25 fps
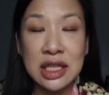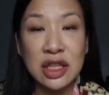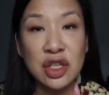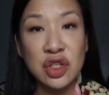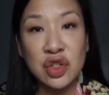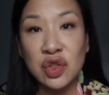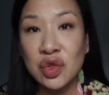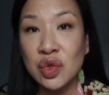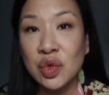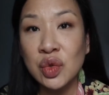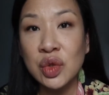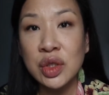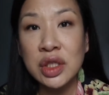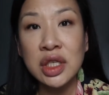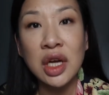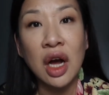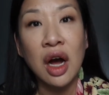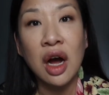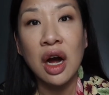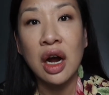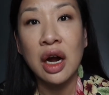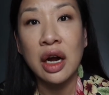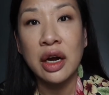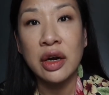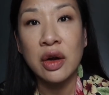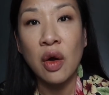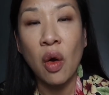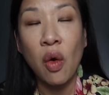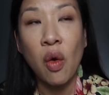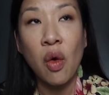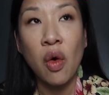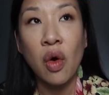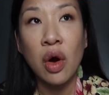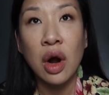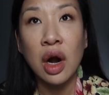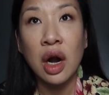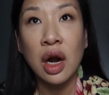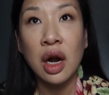the schoolyard
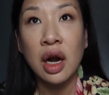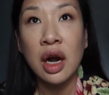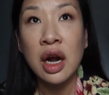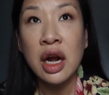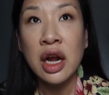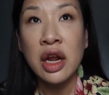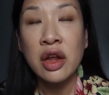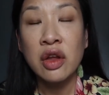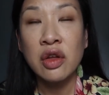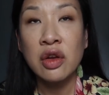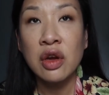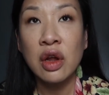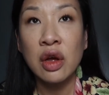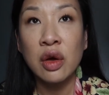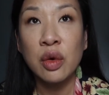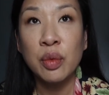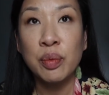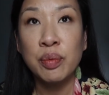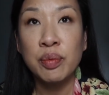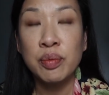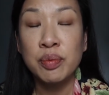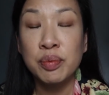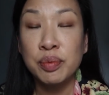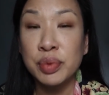or, you know,